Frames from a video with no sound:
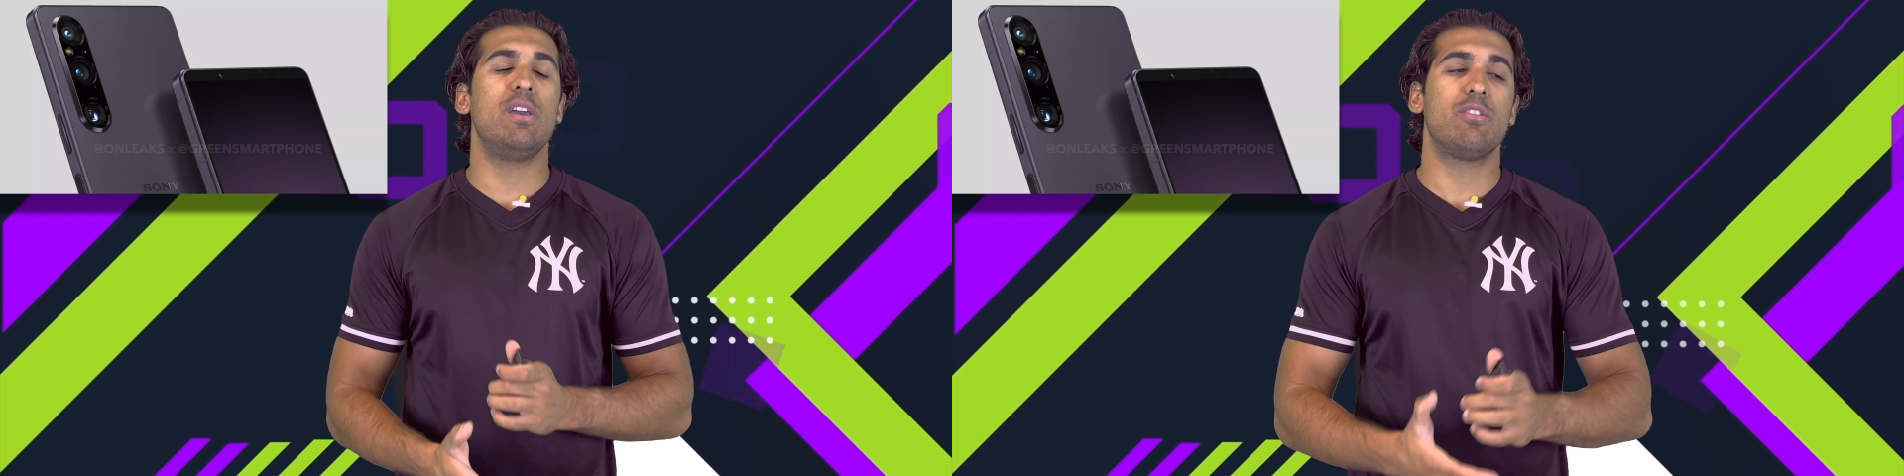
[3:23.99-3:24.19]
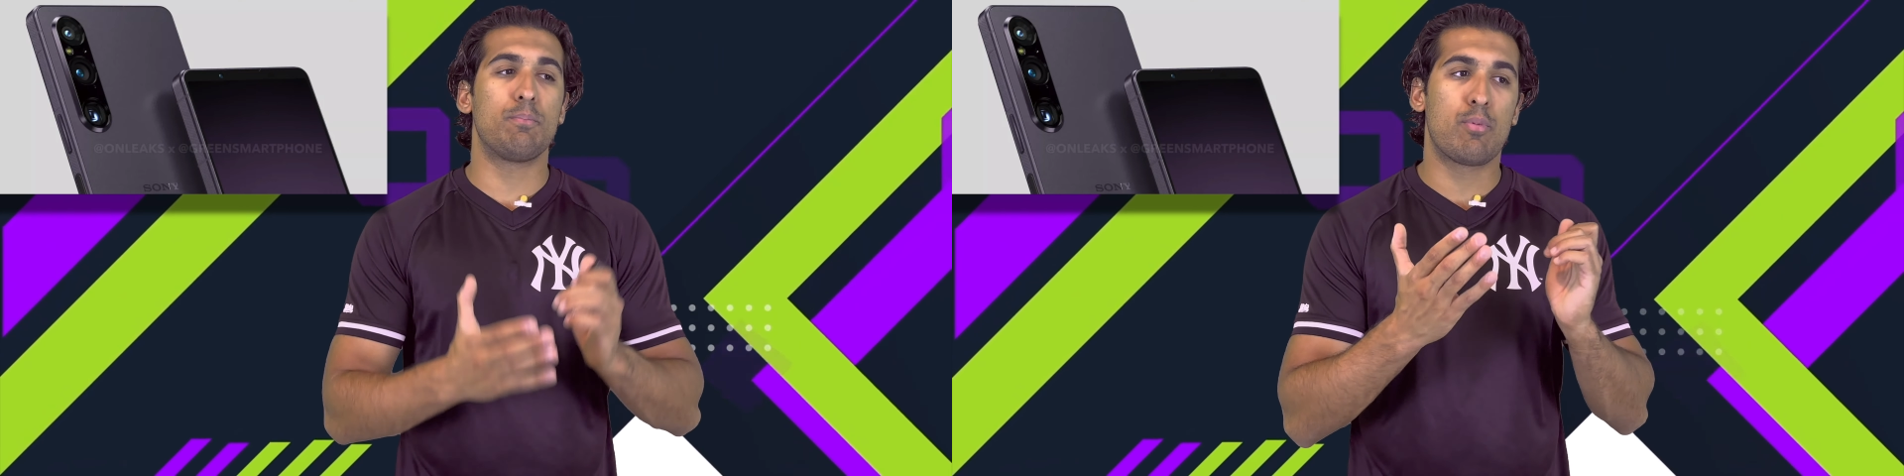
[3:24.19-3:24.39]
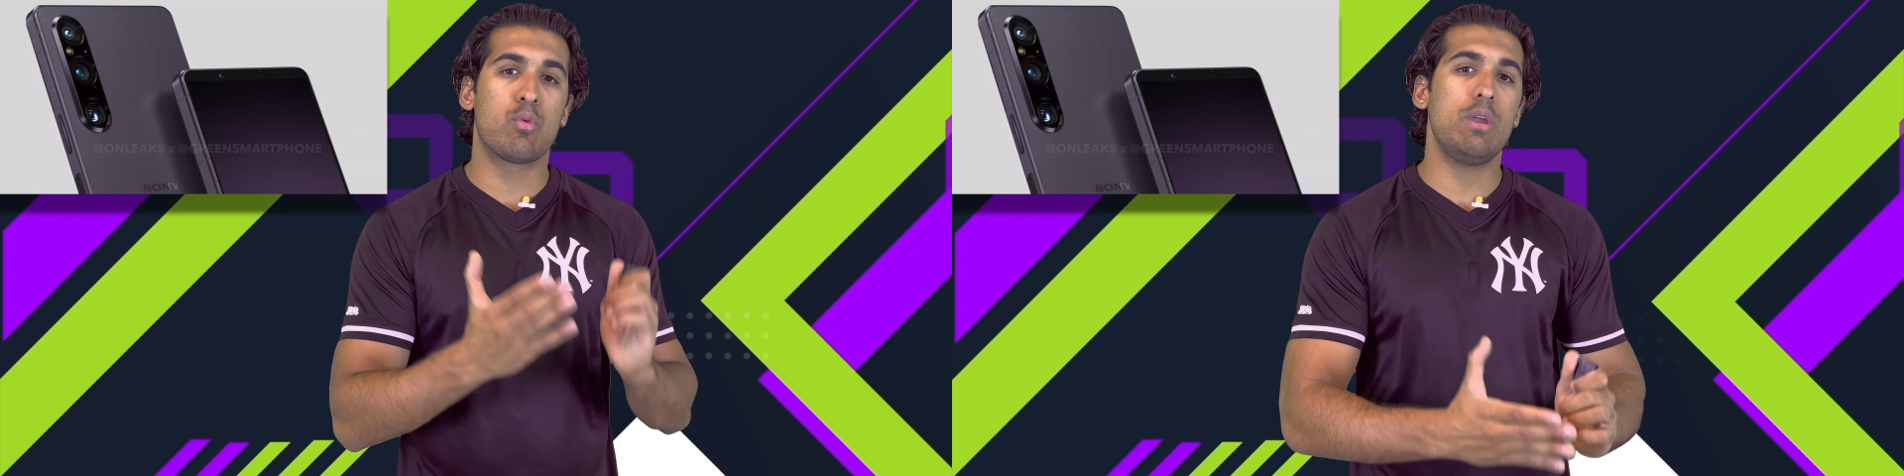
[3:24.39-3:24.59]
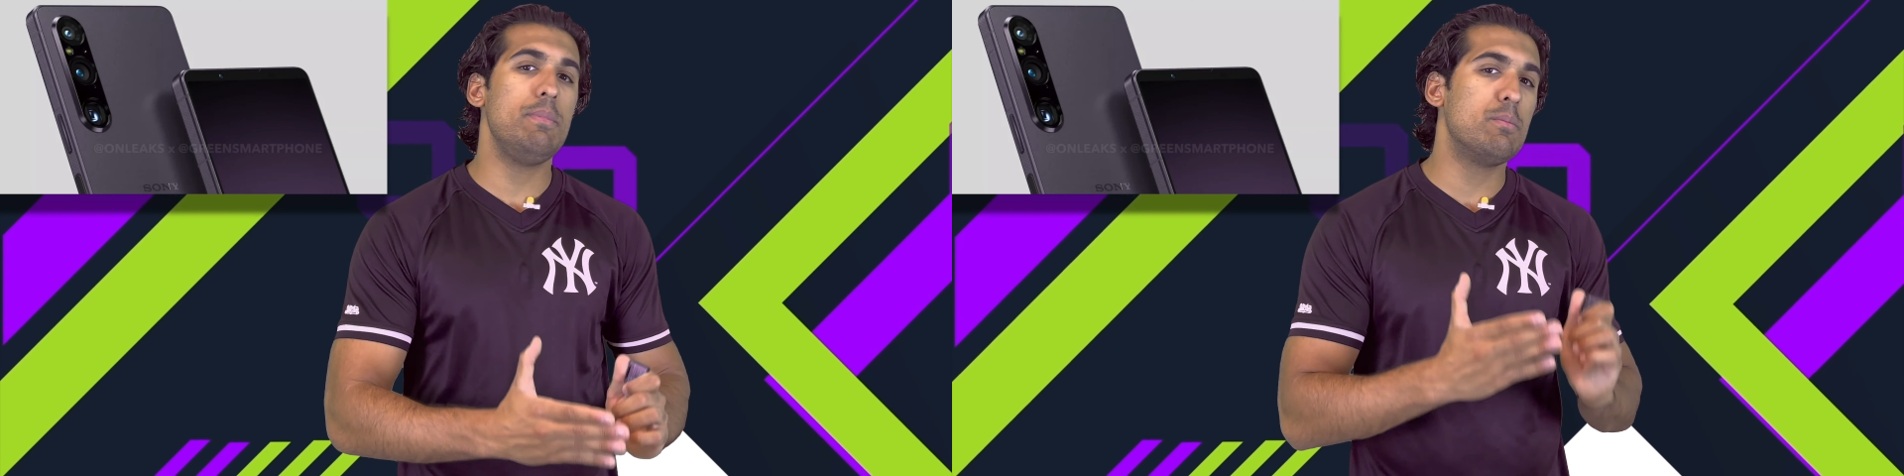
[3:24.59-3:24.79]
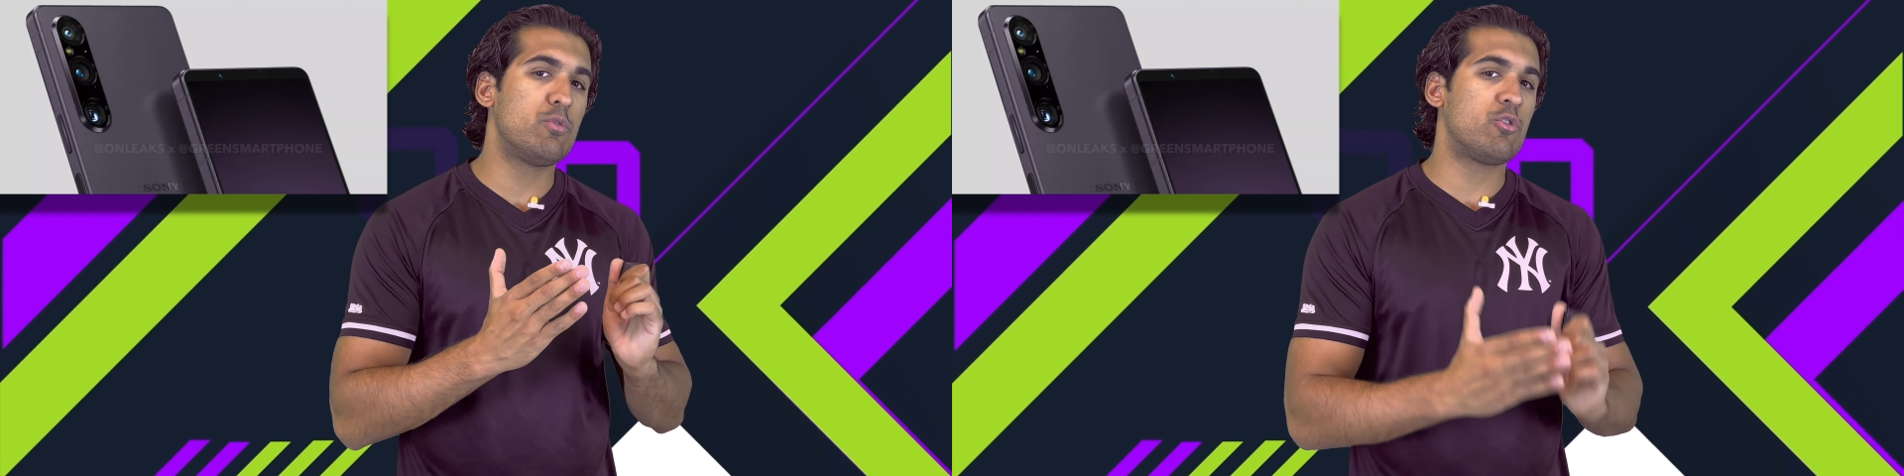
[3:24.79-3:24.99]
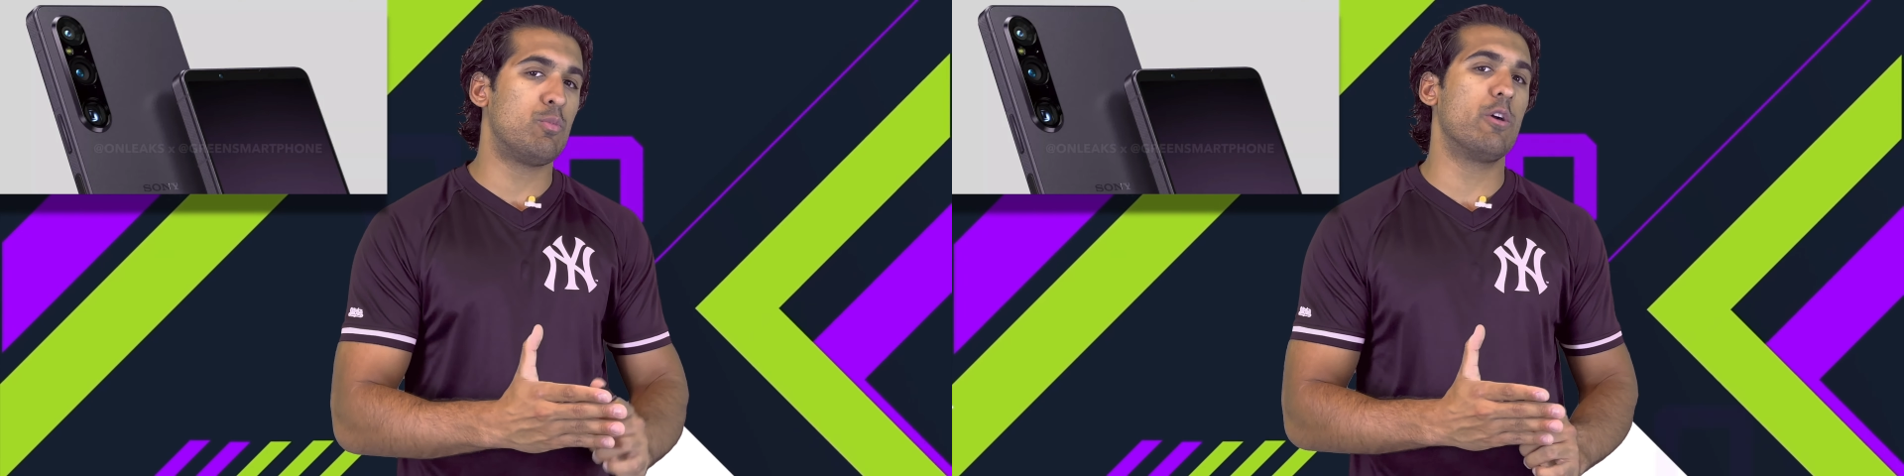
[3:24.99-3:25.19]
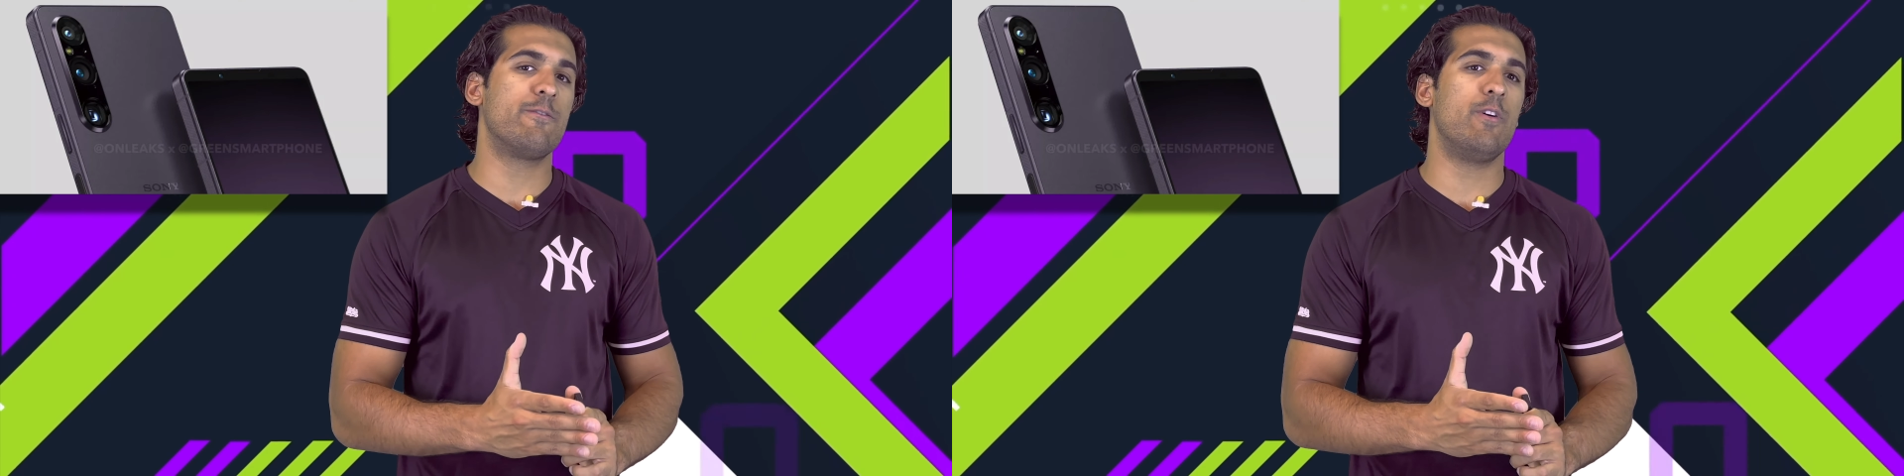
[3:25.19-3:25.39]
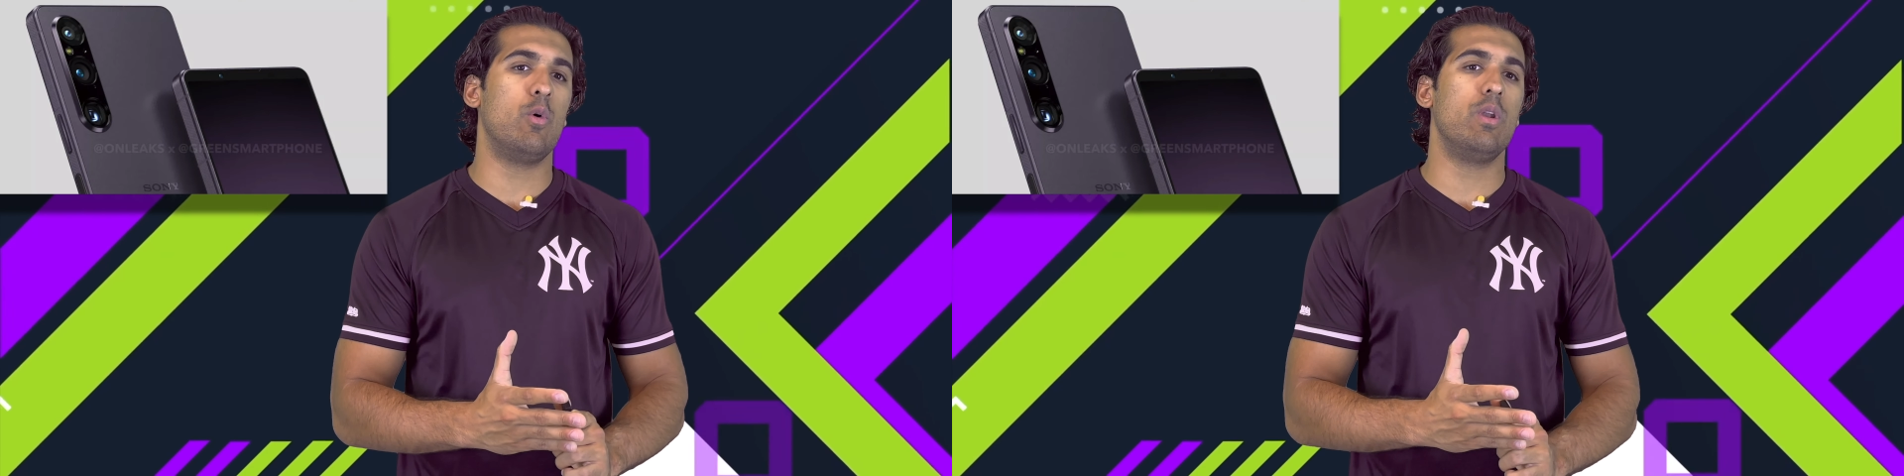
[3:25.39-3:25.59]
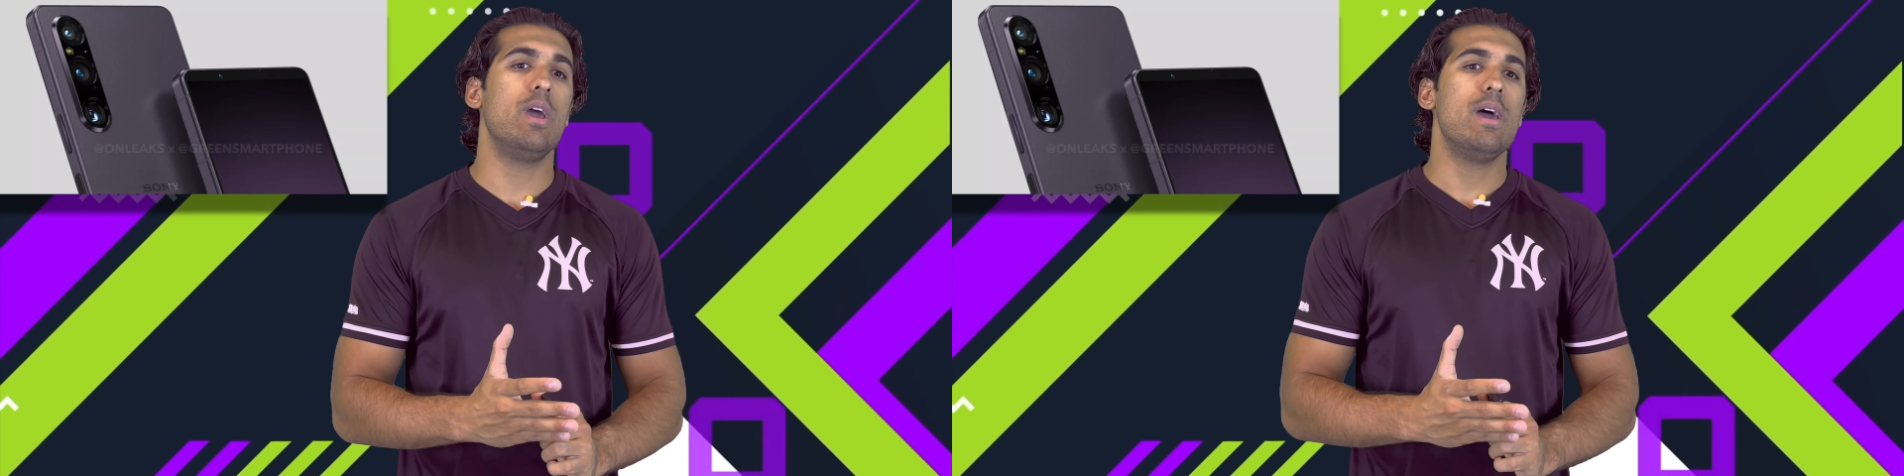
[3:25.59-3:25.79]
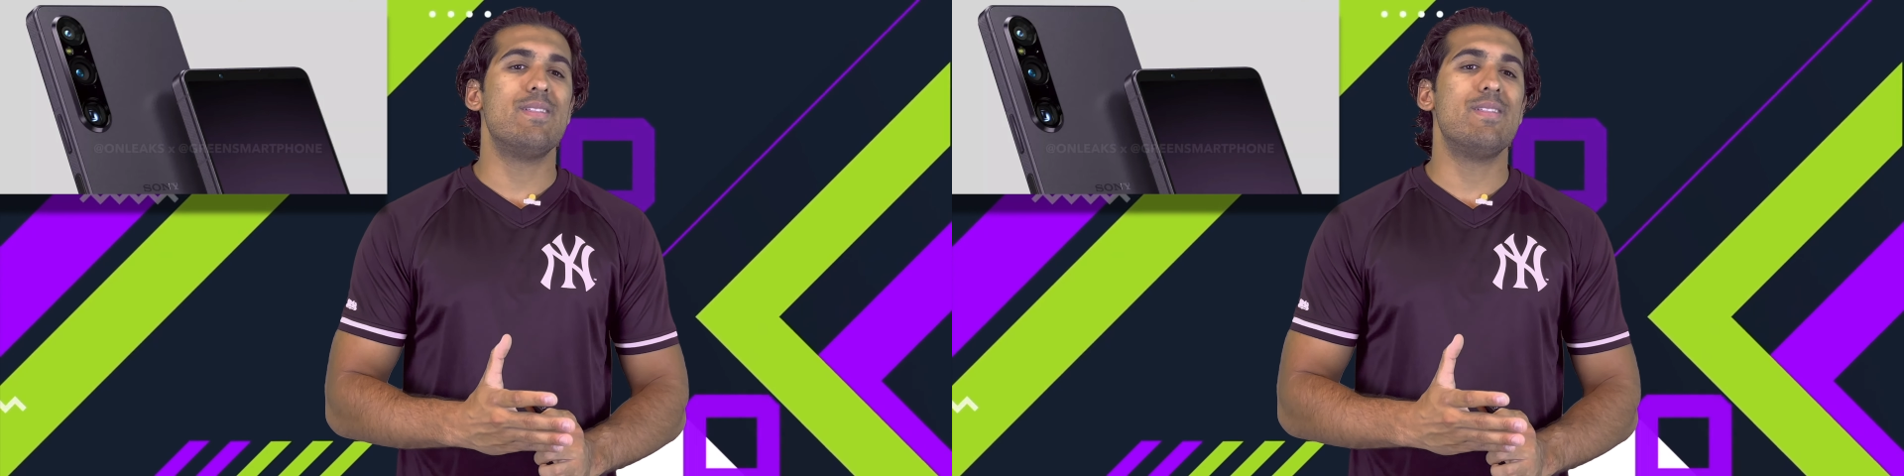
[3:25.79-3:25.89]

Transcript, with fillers: is a premium smartphone